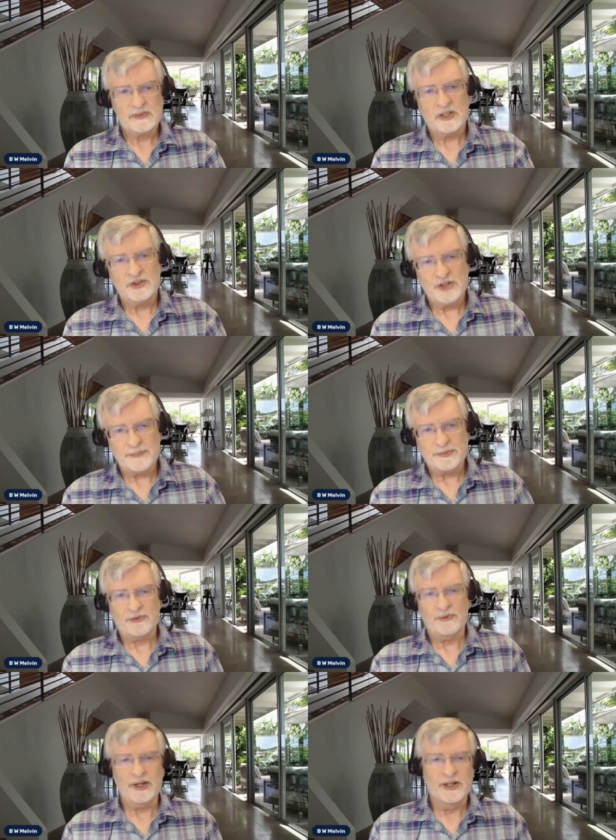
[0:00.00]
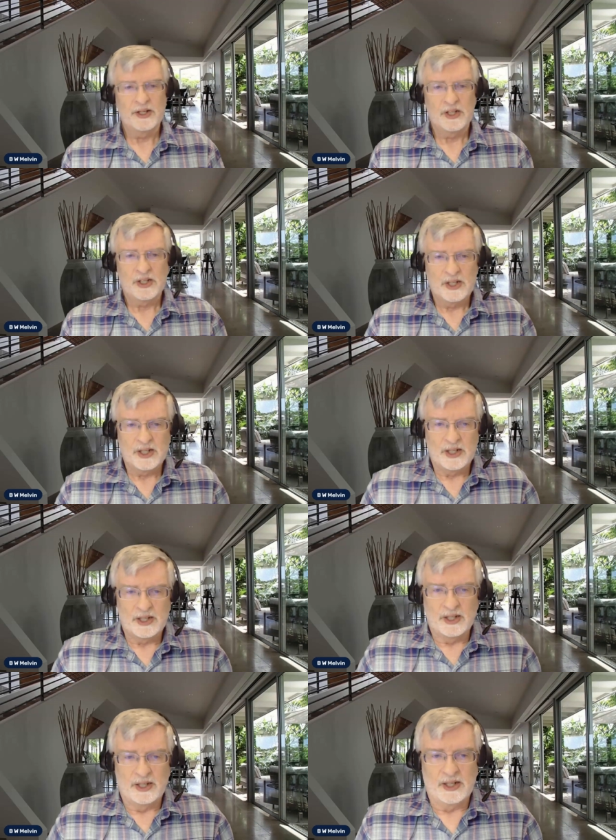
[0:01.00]
Chapter 3
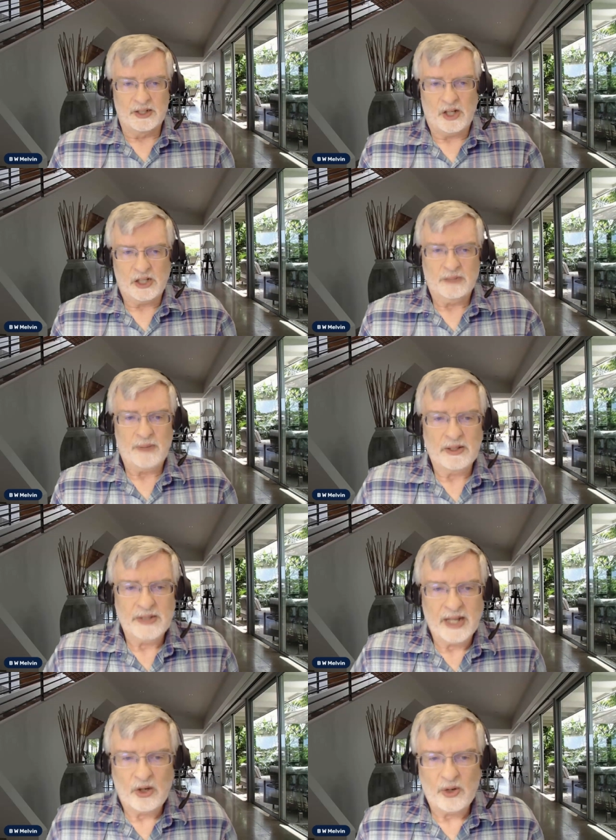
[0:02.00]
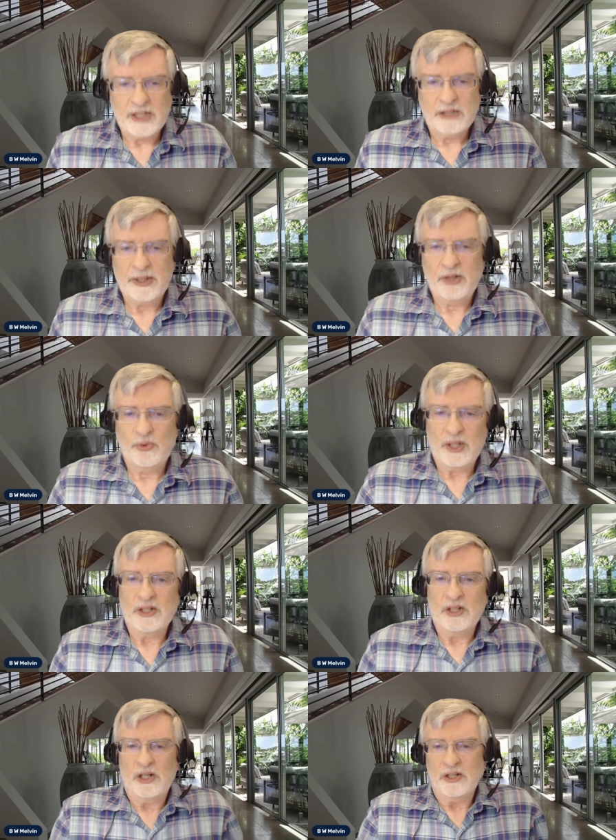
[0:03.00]
talks about that Christ may dwell in
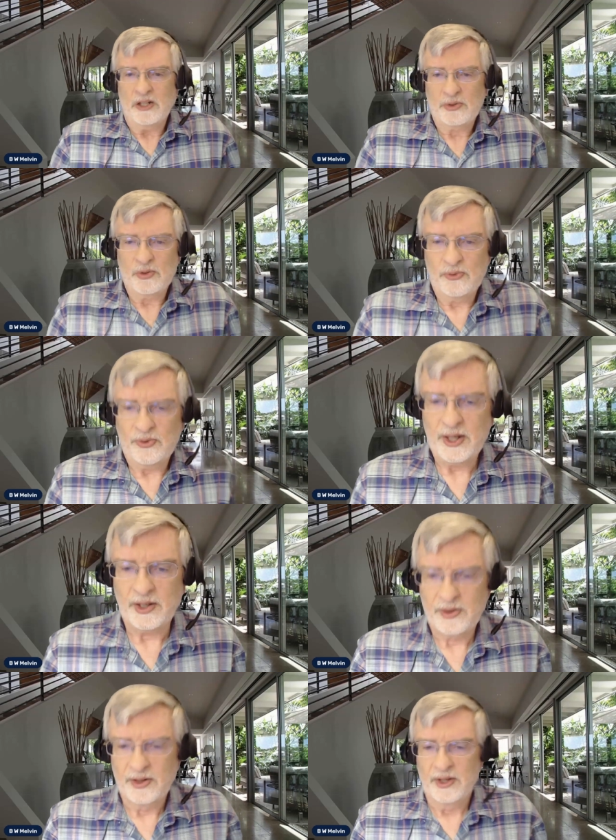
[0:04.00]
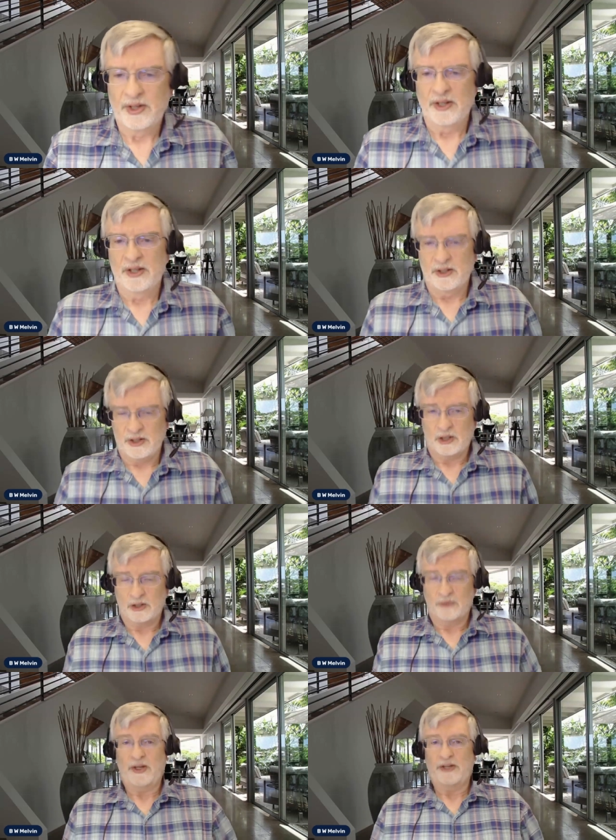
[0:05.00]
our hearts through faith, or the
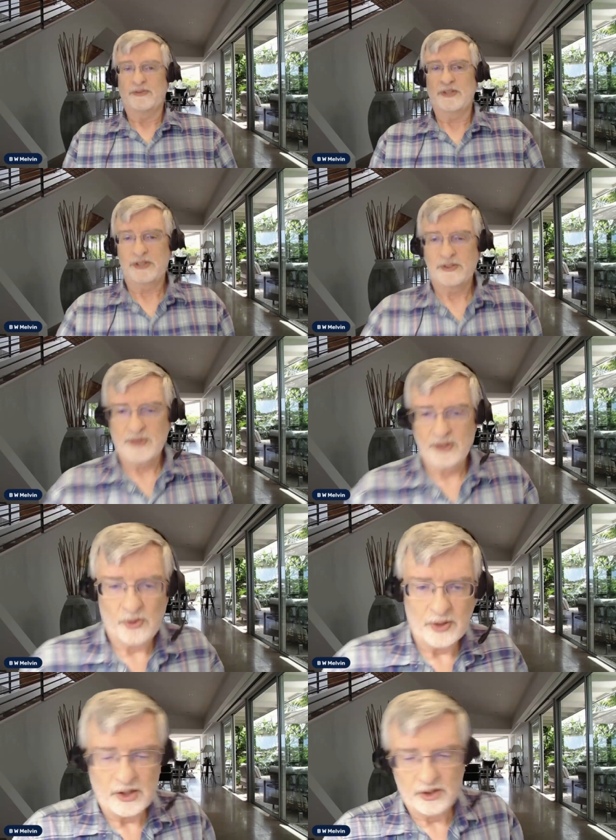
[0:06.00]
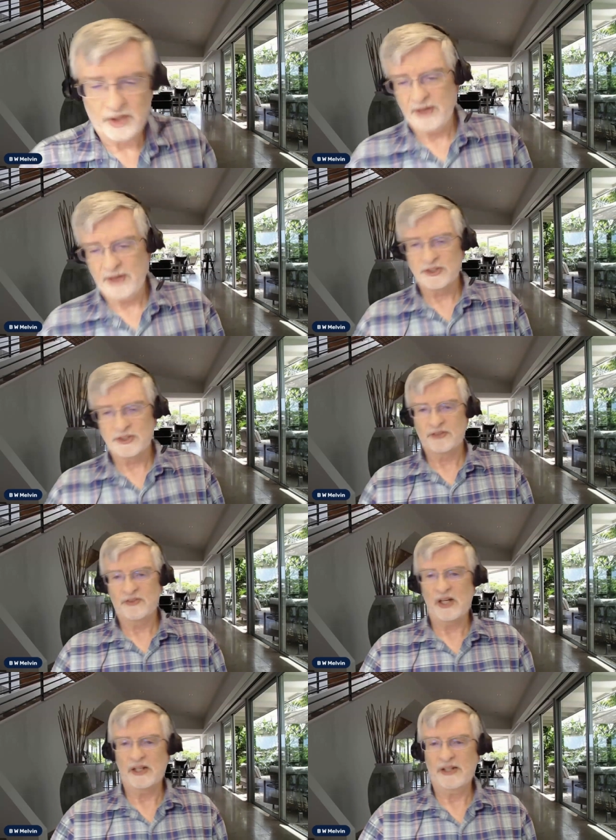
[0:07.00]
faithfulness of knowing the faithfulness of
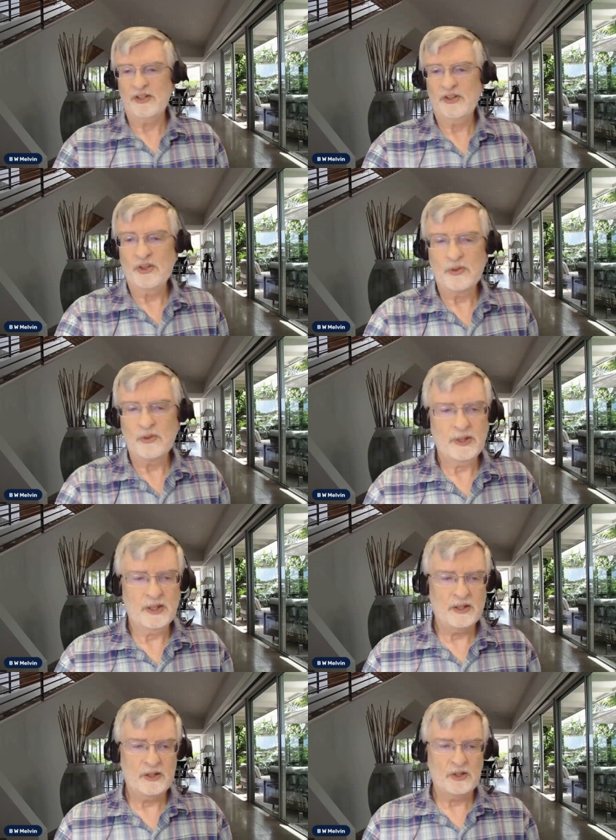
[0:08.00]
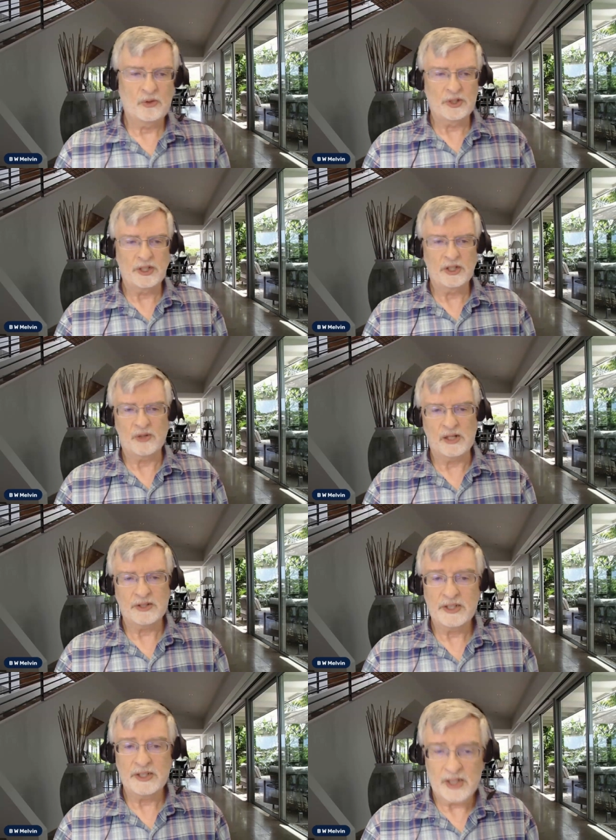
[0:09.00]
God, that you being rooted and grounded
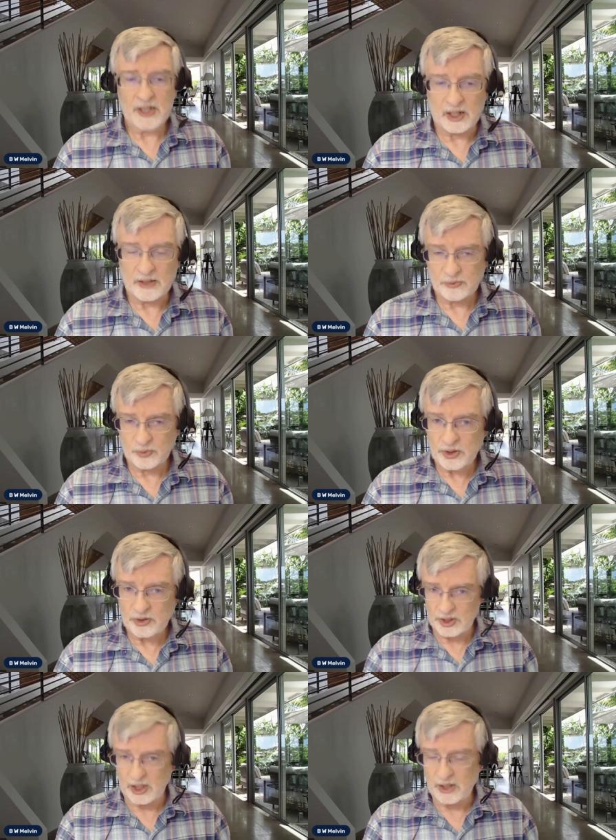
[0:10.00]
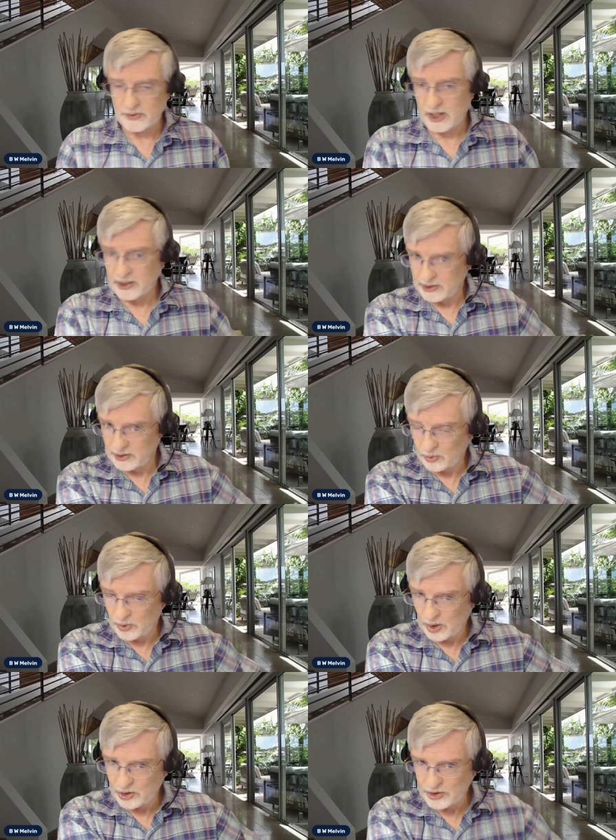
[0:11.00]
in love, real love, not the
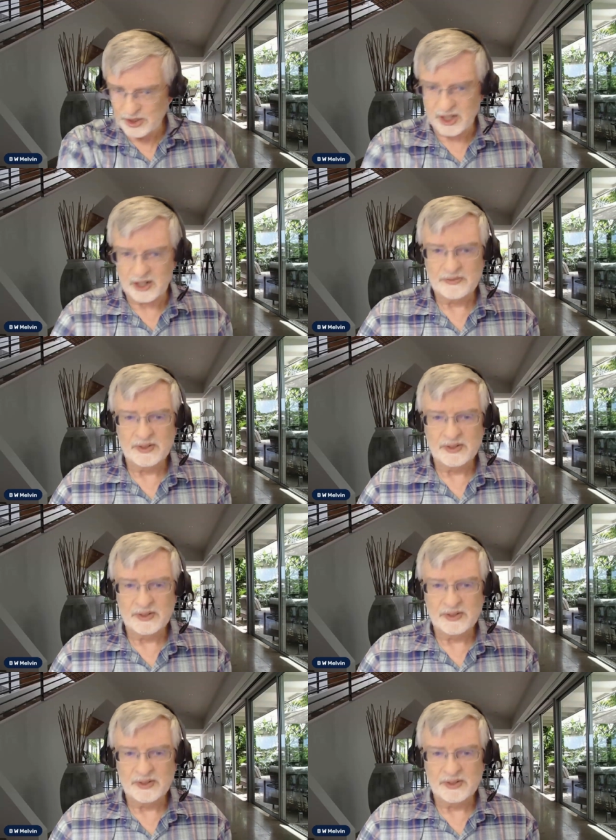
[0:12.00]
world's love,